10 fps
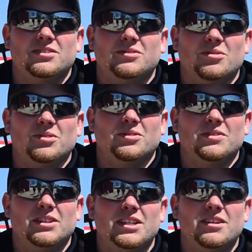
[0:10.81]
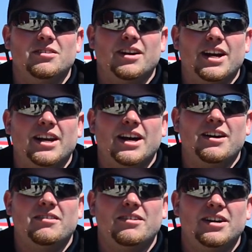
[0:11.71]
north of Aledo right
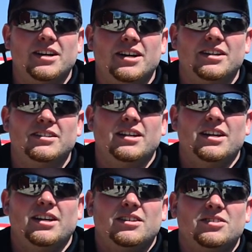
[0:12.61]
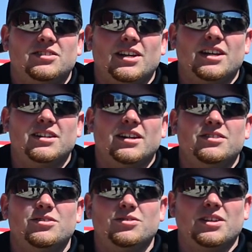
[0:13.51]
now. Uh, just got
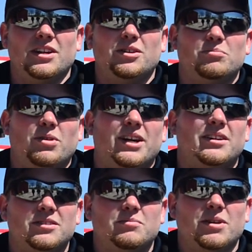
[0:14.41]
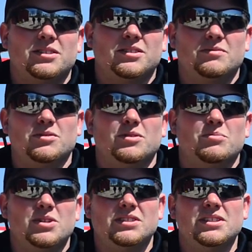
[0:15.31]
done doing another planter inspection for
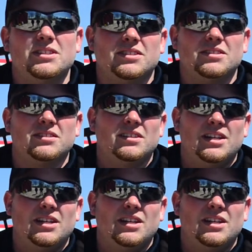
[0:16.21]
preseason.